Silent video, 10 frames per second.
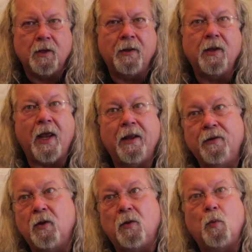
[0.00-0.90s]

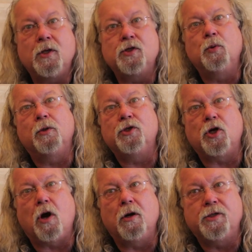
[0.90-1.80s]
And they're the ones who are in
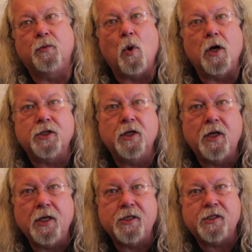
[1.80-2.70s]
charge in
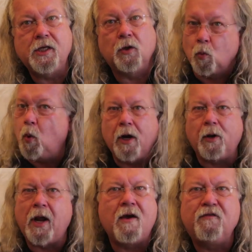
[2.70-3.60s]
Washington, D.C. or
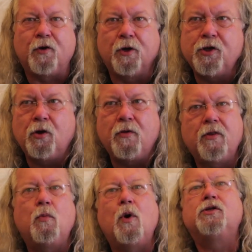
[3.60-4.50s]
wherever. You know,
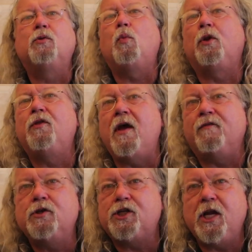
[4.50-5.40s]
they're the ones who will
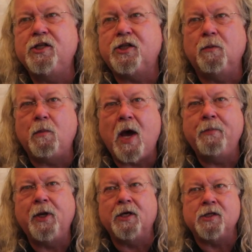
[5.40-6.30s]
never change their
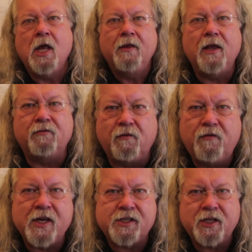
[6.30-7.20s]
mind because they have
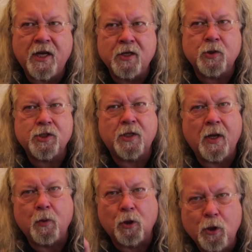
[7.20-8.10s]
a vested interest and
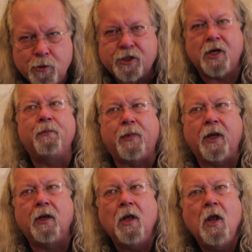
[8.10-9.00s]
they will lose
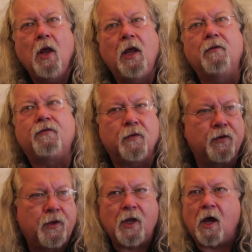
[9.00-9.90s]
something if
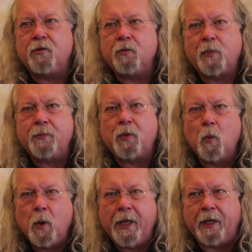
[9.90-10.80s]
the other
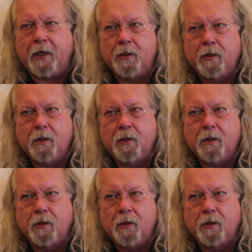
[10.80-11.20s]
people win,